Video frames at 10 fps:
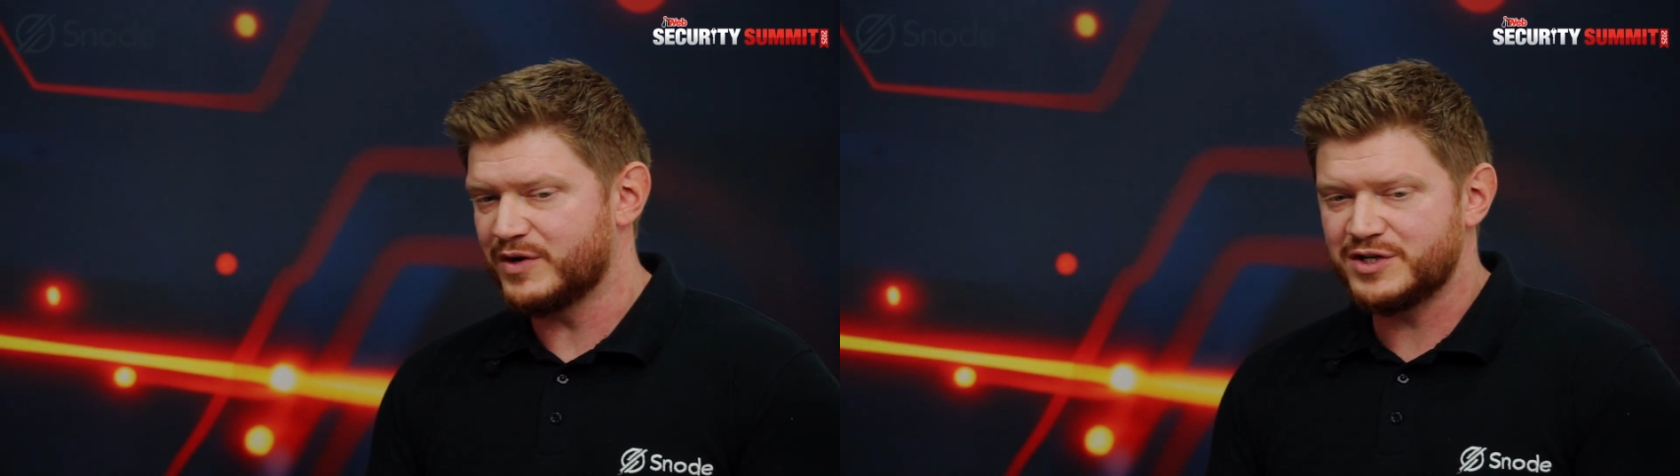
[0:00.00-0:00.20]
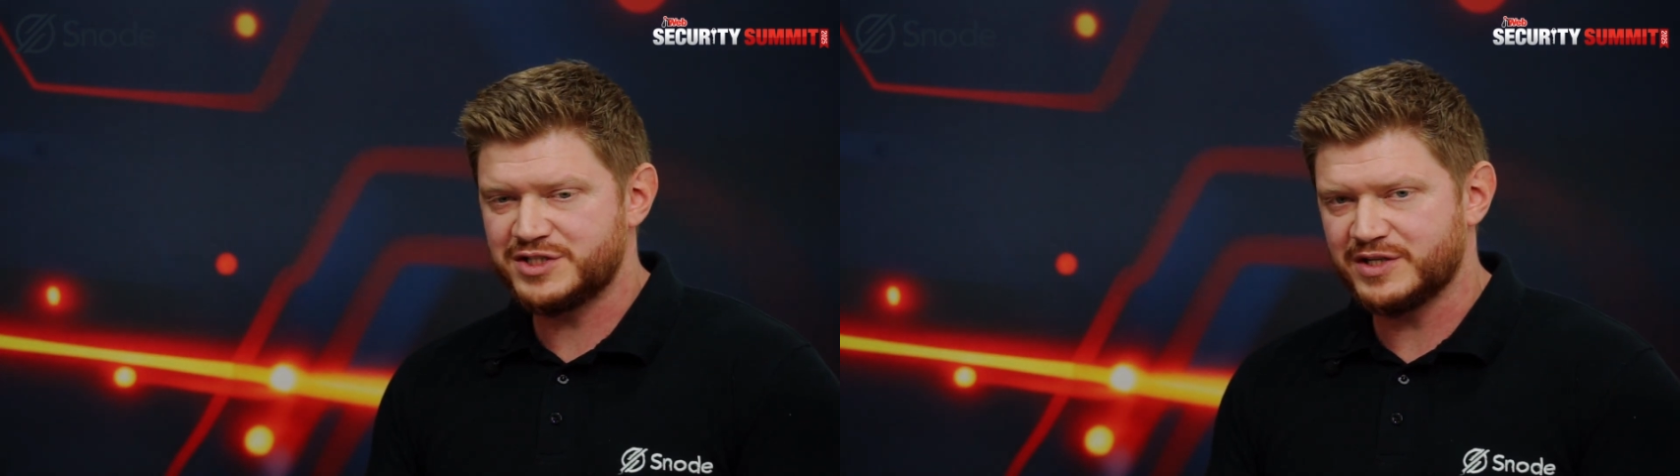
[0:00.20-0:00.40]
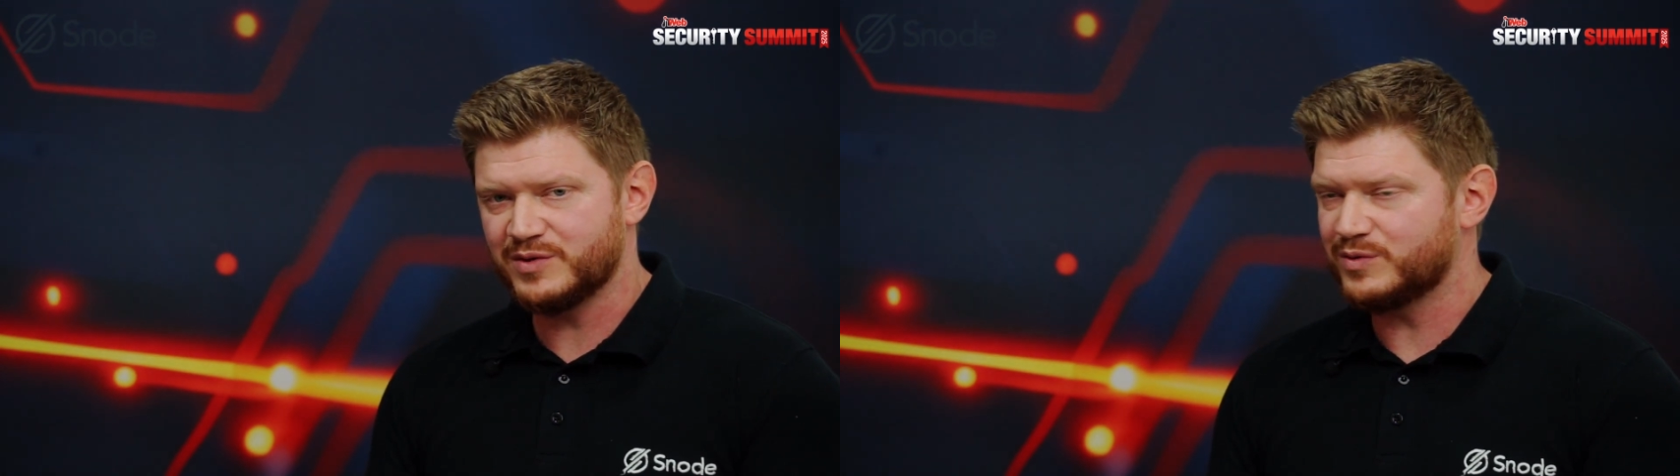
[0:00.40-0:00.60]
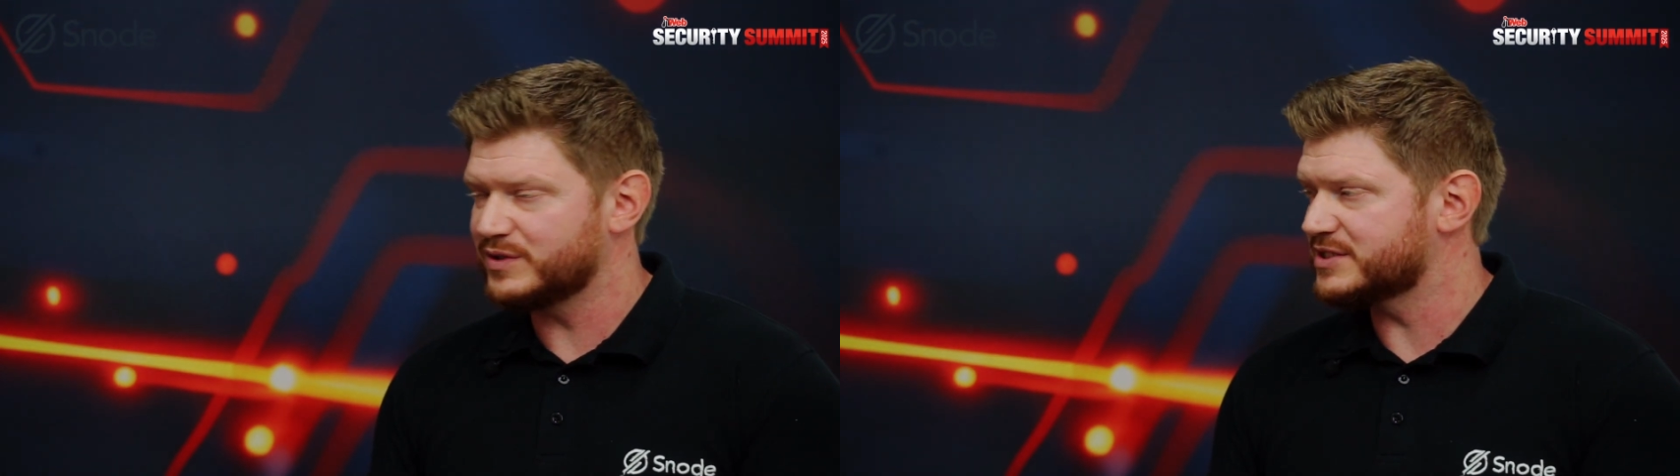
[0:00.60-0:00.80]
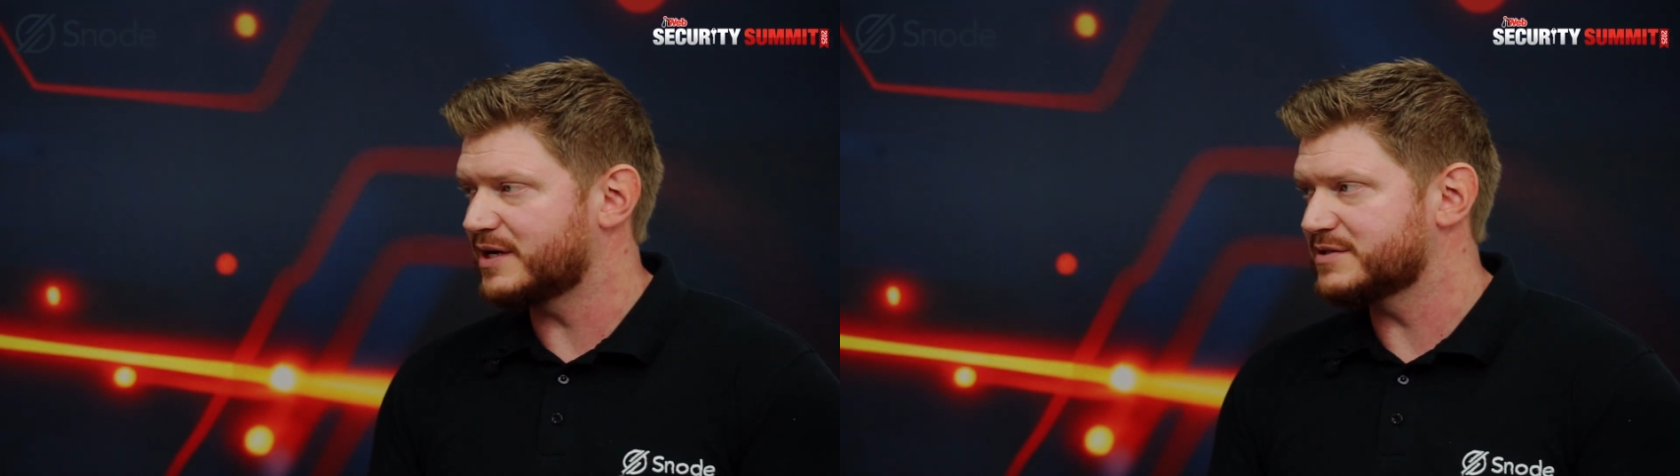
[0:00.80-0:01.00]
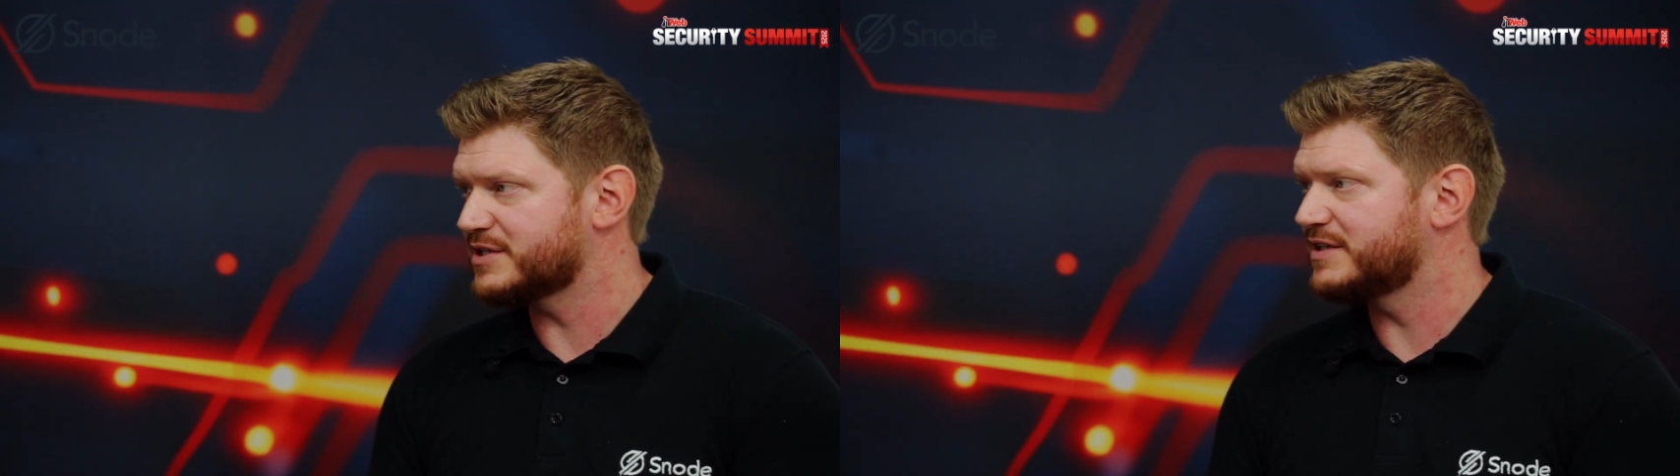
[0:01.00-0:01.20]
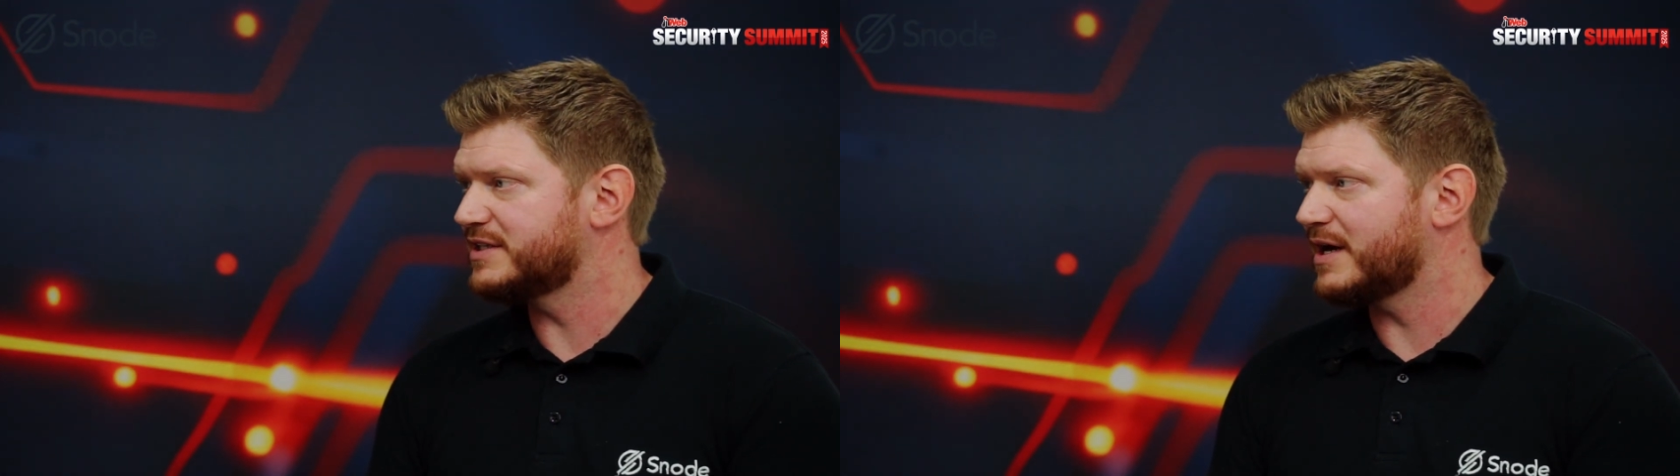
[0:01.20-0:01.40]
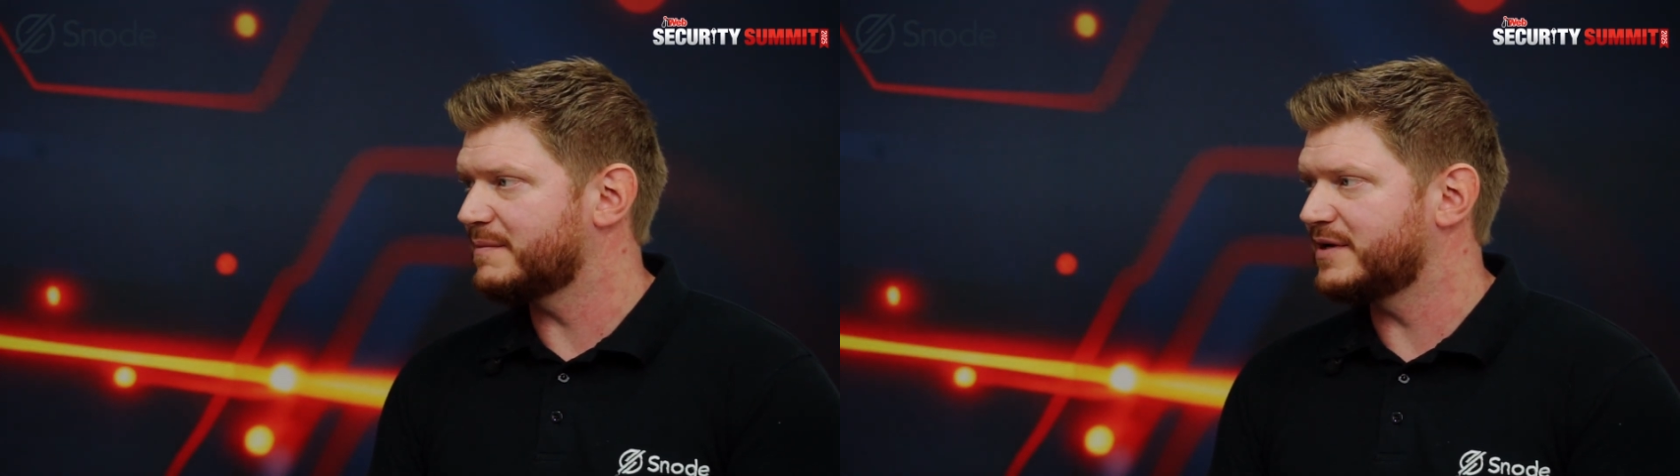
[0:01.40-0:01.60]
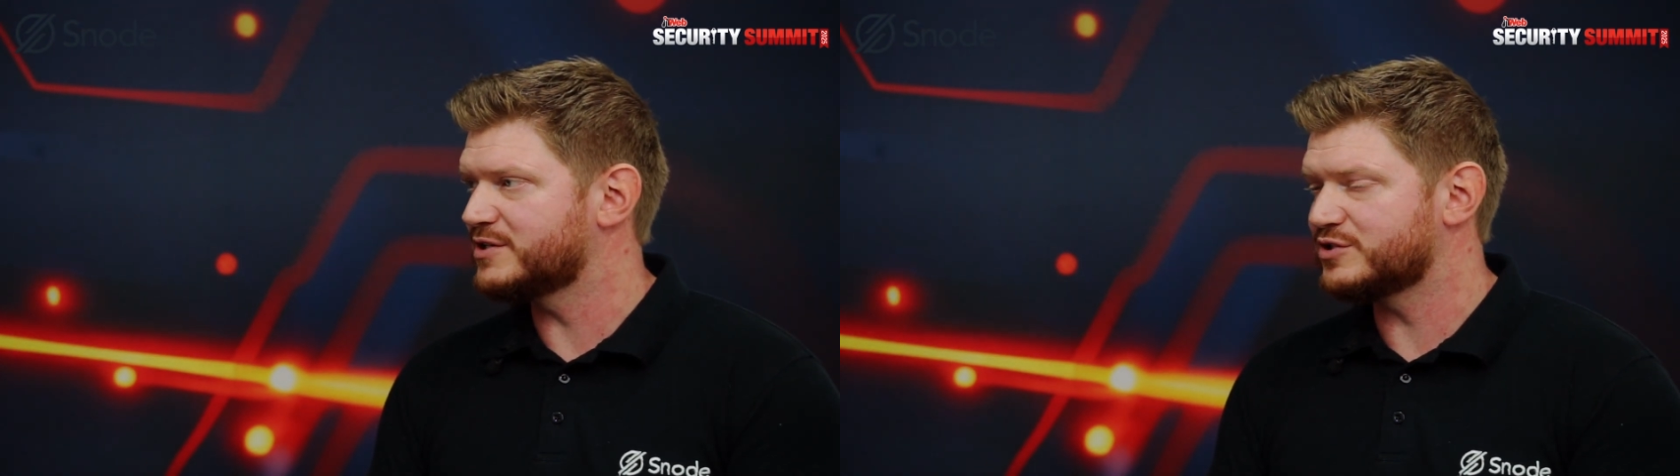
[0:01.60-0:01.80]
urging all the cybersecurity companies